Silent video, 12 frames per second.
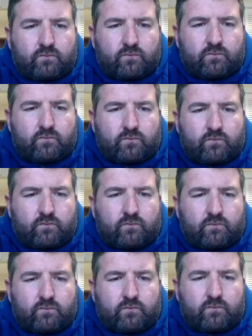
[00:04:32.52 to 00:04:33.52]

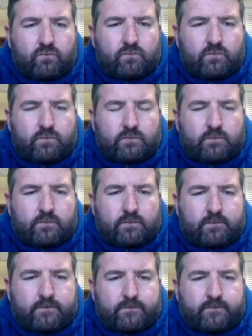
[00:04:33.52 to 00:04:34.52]

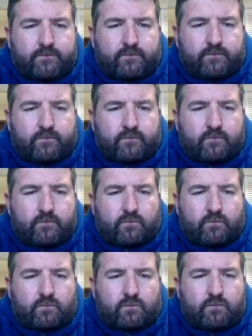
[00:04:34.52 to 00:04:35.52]

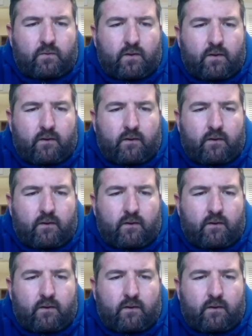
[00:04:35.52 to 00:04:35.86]
(not speaking)